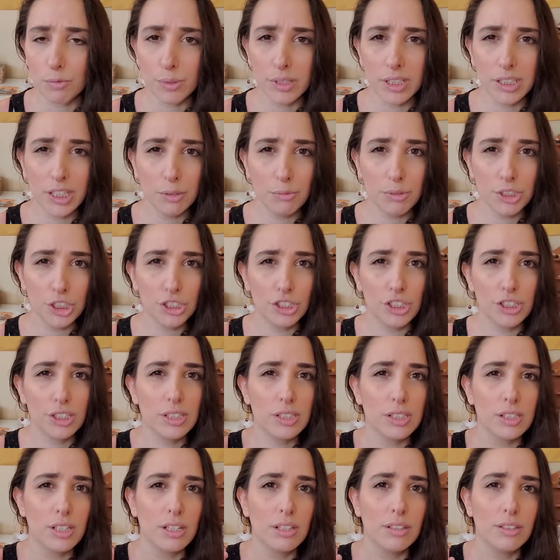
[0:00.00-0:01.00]
Really, we should
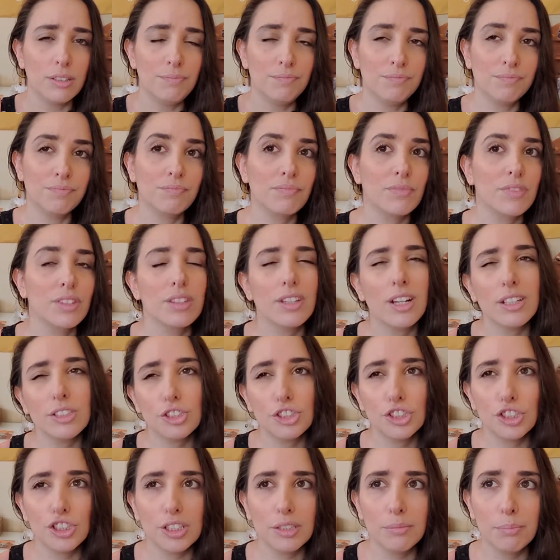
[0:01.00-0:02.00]
just,
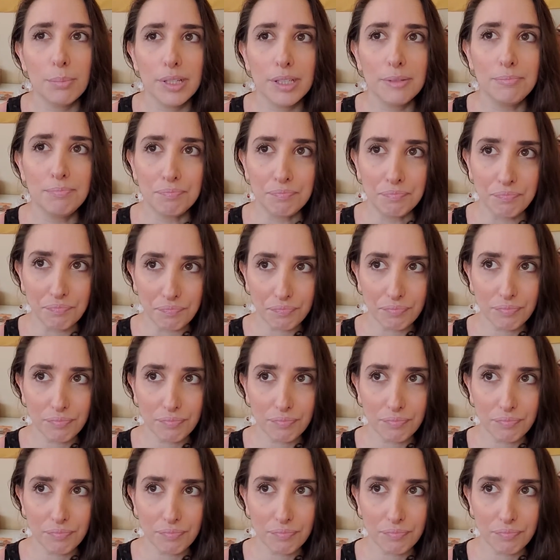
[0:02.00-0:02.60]
not should, but